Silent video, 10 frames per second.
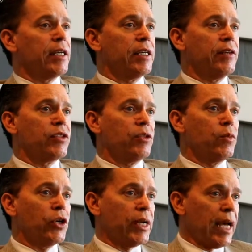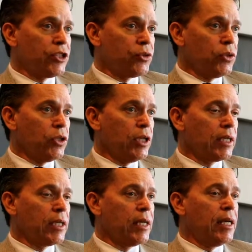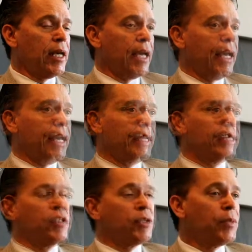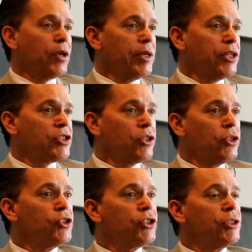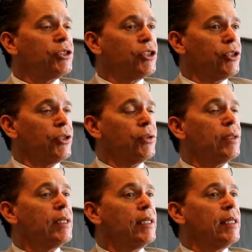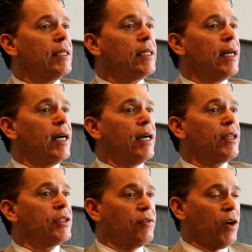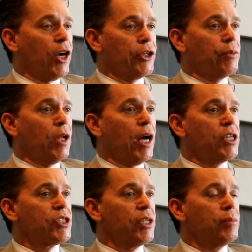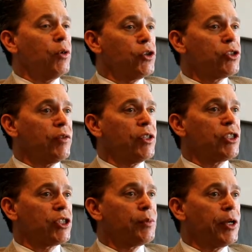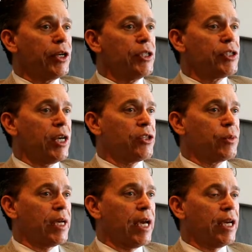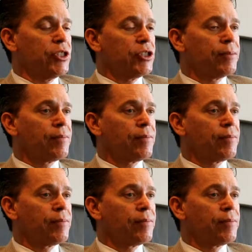gives it a more natural look, and it's a permanent solution to the volume loss that most of us experience as we age.